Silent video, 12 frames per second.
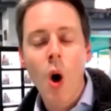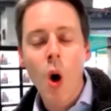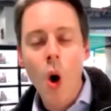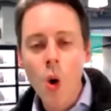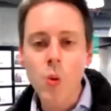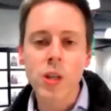
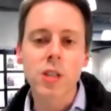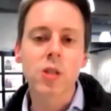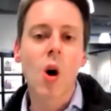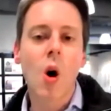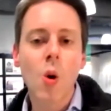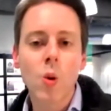Always,
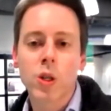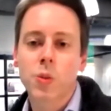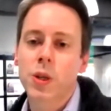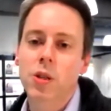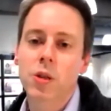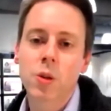always
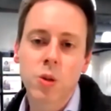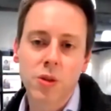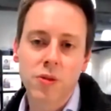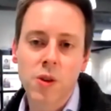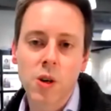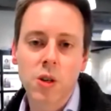put the user
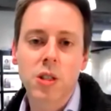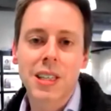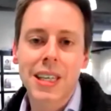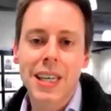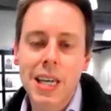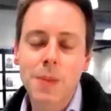first.
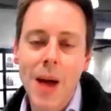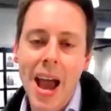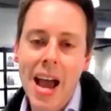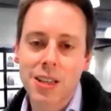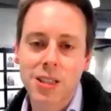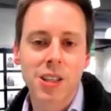Keep
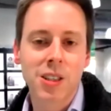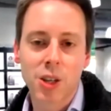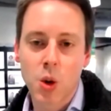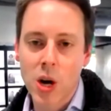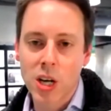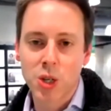asking the
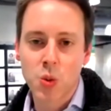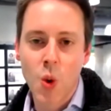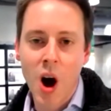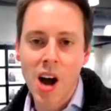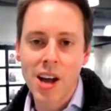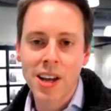question
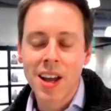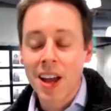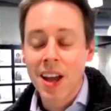why.